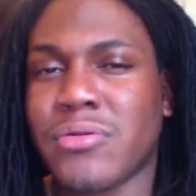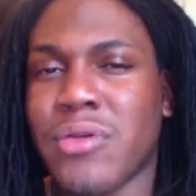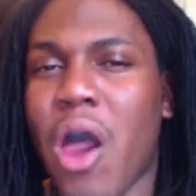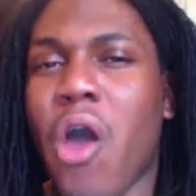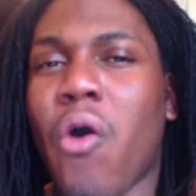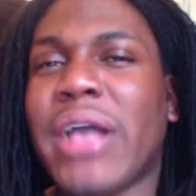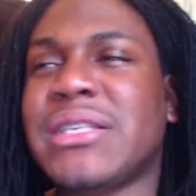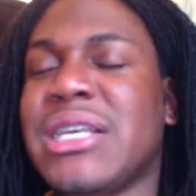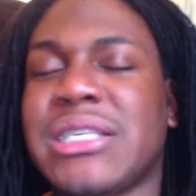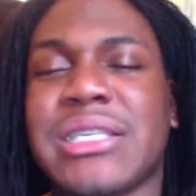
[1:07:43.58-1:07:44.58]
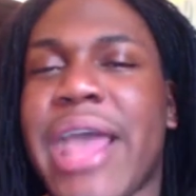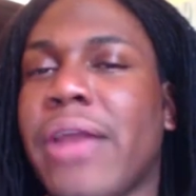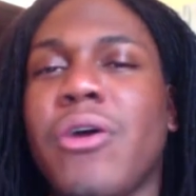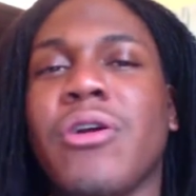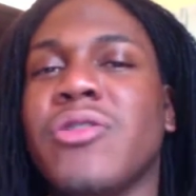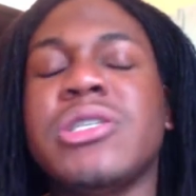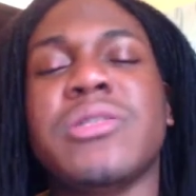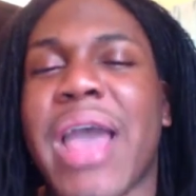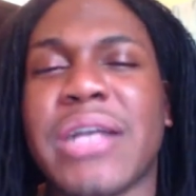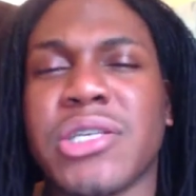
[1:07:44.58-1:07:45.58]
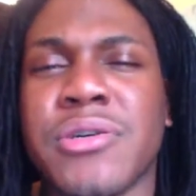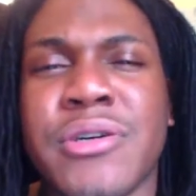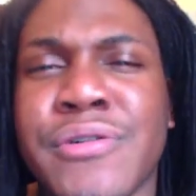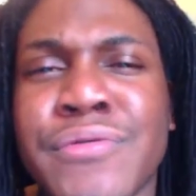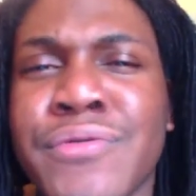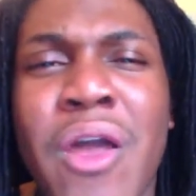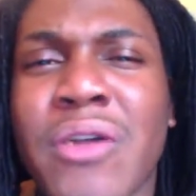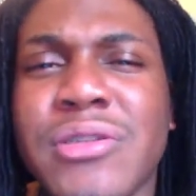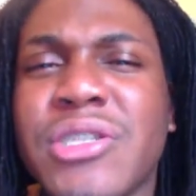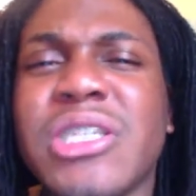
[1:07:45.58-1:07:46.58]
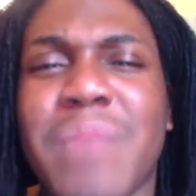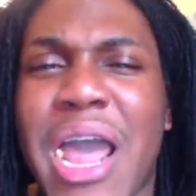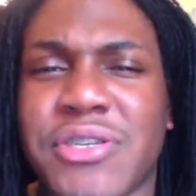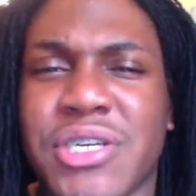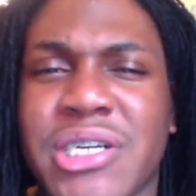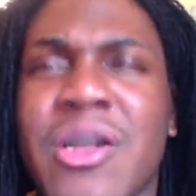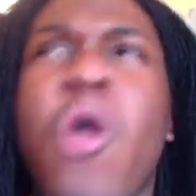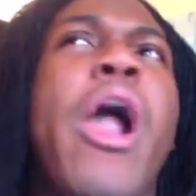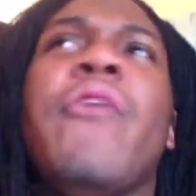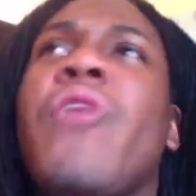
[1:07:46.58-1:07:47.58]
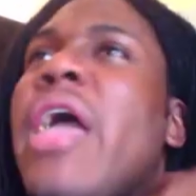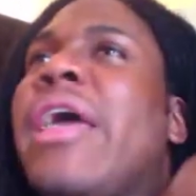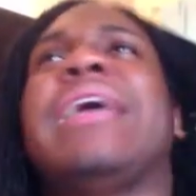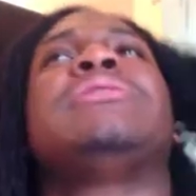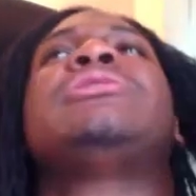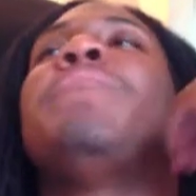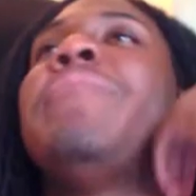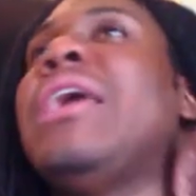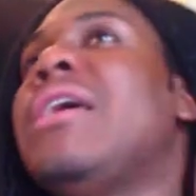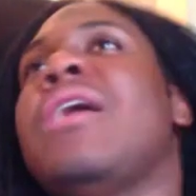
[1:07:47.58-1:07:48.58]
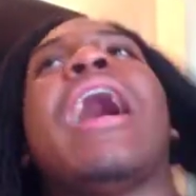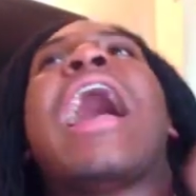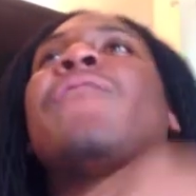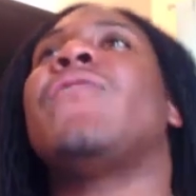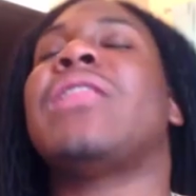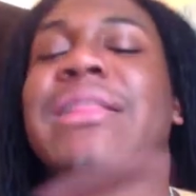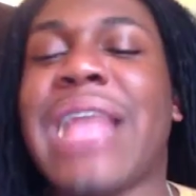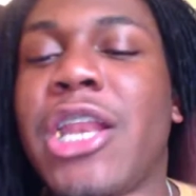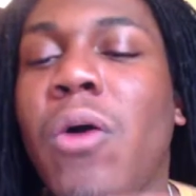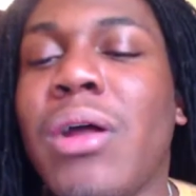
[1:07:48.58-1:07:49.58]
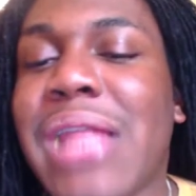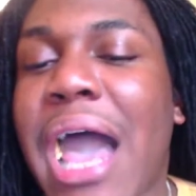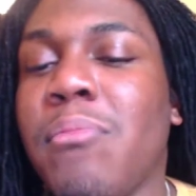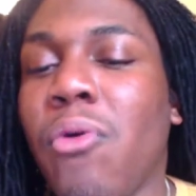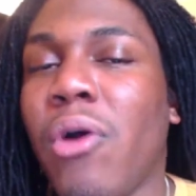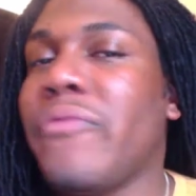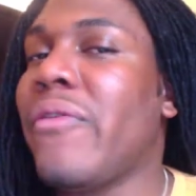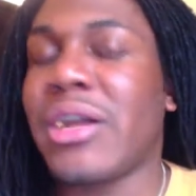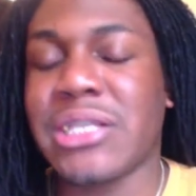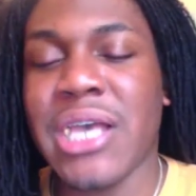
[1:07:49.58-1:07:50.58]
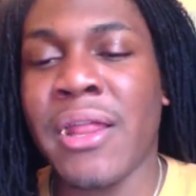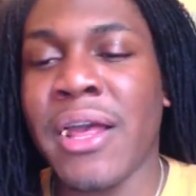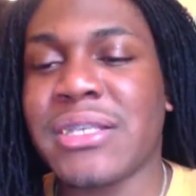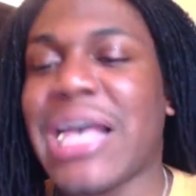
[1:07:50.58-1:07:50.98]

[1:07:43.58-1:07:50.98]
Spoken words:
Oh, it's this, is that. No, girl, this shit is magic, girl. This shit is magic. And to me, I feel like they know a lot more than they're telling us.